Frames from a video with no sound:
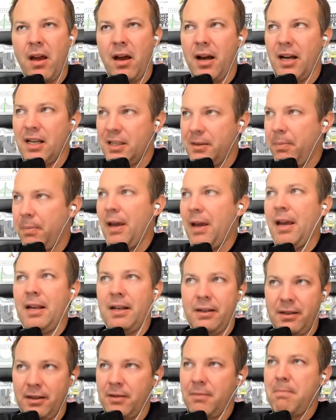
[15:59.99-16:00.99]
I
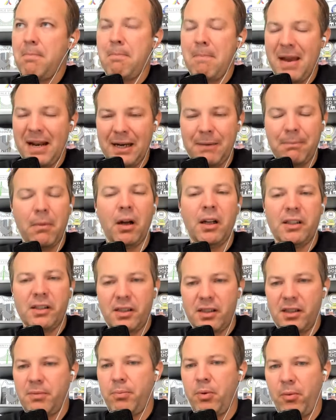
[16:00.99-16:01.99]
spend many
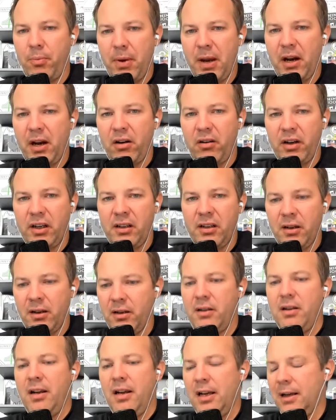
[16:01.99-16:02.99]
months preparing
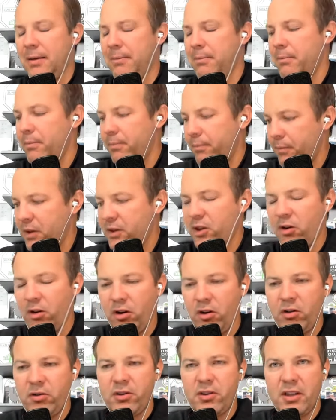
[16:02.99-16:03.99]
um,
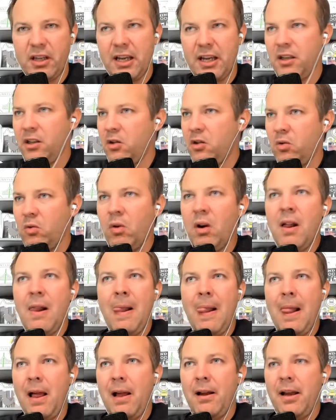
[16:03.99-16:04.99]
materials so that you
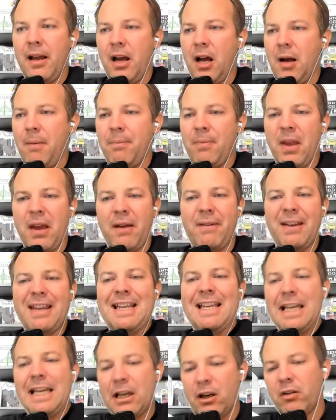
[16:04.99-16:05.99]
Um, have a
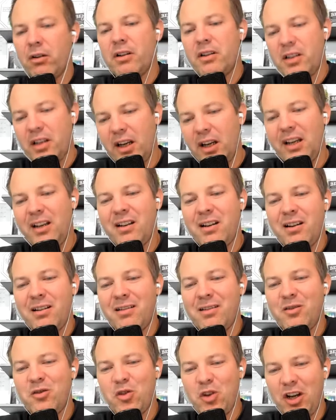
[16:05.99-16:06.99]
guaranteed
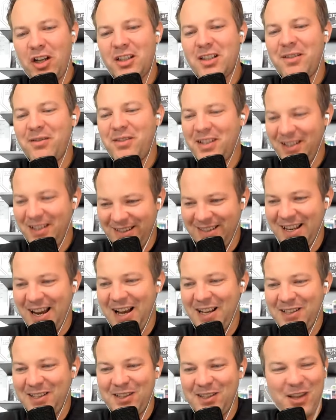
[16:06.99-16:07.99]
chance of
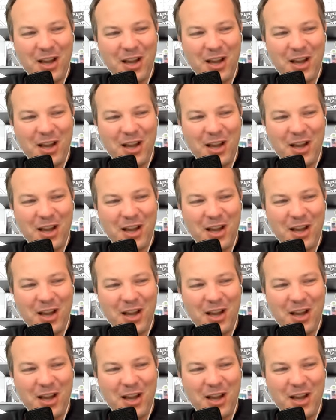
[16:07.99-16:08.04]
success.